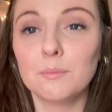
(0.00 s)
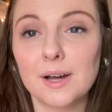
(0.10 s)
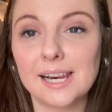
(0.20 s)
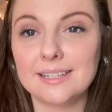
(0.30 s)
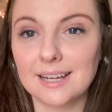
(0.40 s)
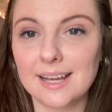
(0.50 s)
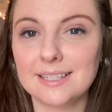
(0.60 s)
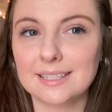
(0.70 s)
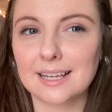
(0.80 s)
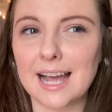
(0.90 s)
but it
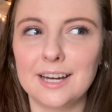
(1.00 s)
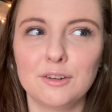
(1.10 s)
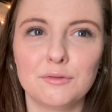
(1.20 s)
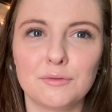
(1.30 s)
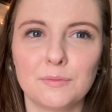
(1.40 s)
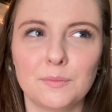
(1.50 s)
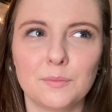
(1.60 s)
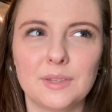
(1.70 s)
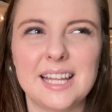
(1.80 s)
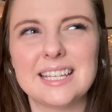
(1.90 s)
does kind of
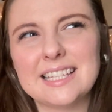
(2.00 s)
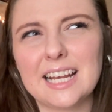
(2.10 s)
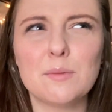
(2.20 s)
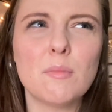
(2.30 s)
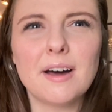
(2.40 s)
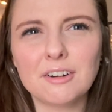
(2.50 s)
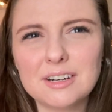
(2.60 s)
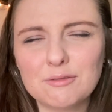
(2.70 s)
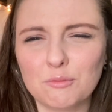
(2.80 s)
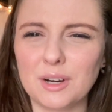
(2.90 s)
it's, it's like a
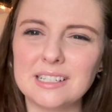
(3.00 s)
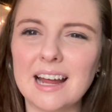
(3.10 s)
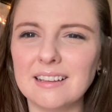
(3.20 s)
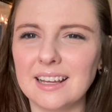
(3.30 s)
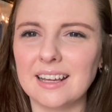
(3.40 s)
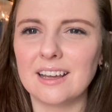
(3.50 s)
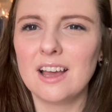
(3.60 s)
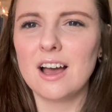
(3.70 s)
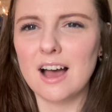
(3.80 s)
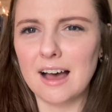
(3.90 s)
modern retelling
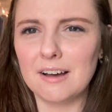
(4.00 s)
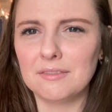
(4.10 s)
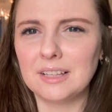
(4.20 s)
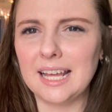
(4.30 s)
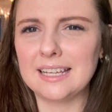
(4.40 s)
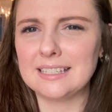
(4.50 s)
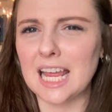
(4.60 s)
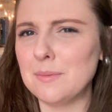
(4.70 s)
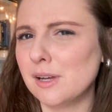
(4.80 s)
of like Taming